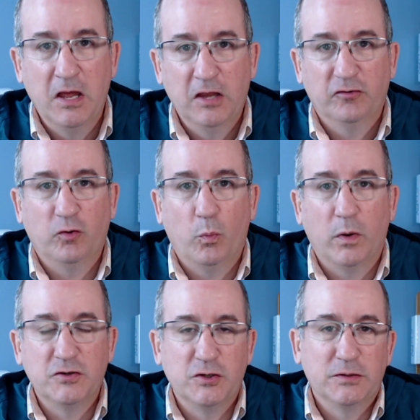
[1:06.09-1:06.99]
So
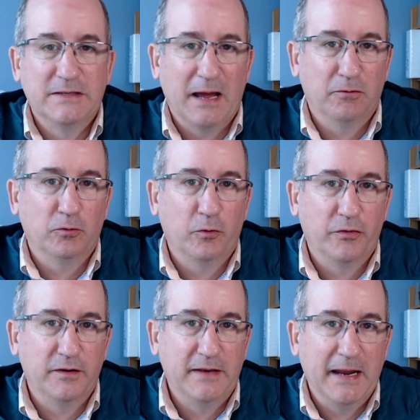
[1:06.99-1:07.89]
once you download
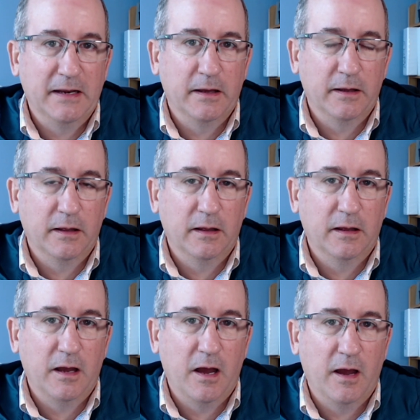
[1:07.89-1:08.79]
the data,
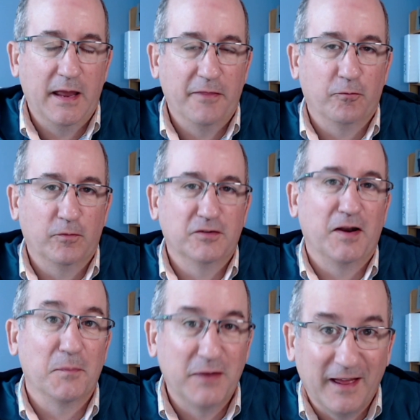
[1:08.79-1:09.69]
and the reason
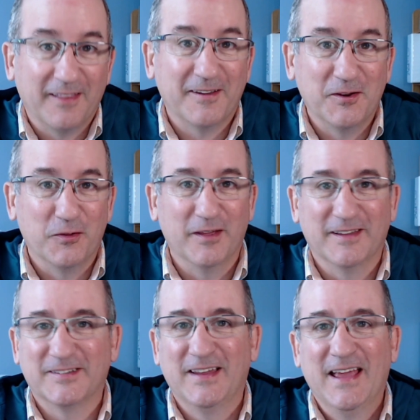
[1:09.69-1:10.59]
I'm telling you
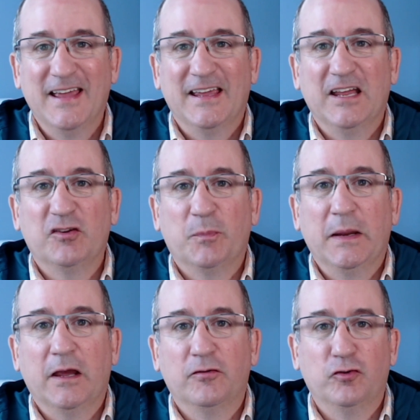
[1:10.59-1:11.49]
this is
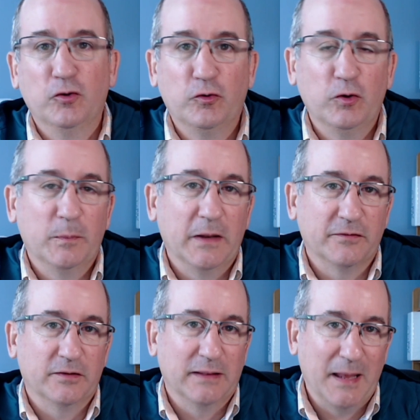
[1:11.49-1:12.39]
because YouTube
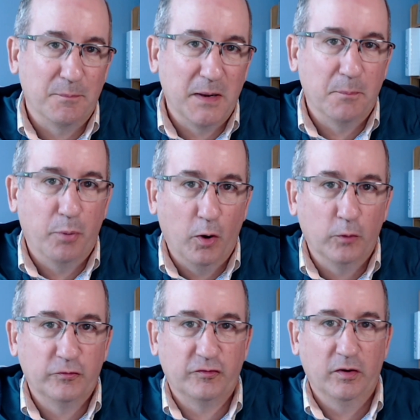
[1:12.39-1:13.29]
doesn't let me
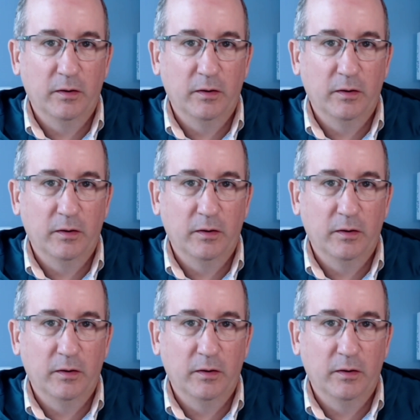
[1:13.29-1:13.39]
post